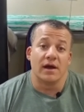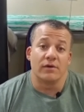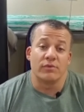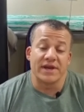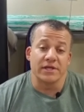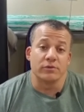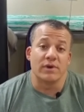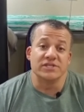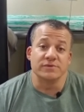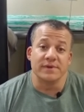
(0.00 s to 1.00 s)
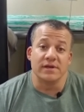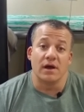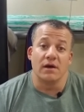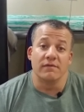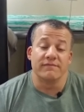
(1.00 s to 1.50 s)
regular regimen
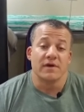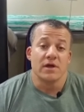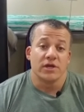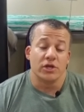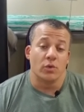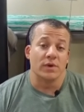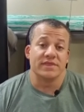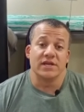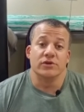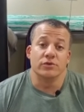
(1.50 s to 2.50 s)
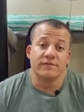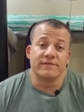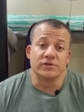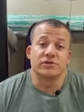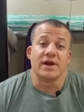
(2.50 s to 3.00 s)
of, what they do
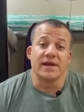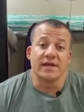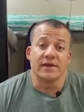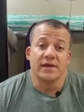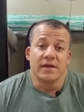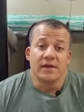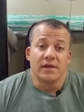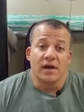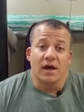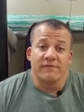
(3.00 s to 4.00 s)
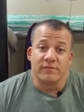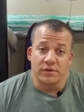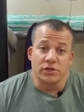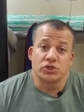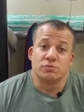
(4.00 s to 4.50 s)
for training for
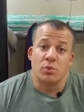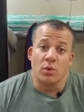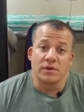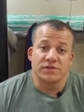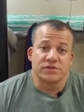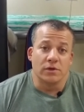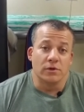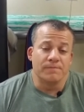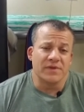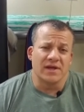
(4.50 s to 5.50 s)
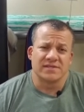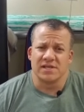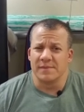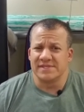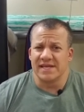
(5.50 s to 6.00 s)
their sport. So
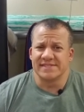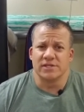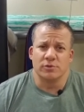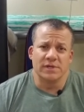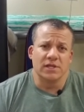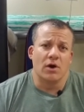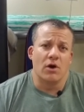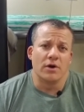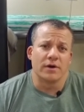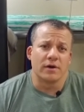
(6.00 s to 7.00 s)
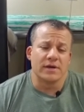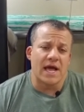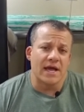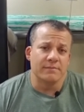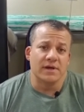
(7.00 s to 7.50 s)
some it takes a little bit longer,
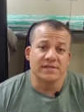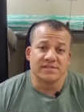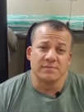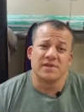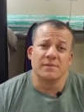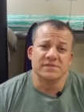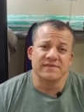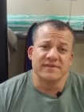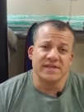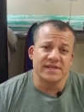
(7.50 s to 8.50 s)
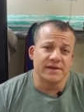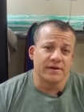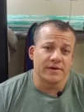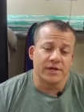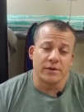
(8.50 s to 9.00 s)
9 months, sometimes even a
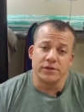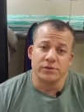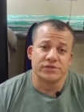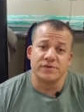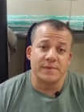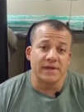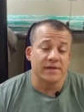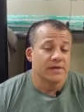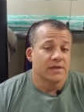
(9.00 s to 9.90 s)
year. It used to be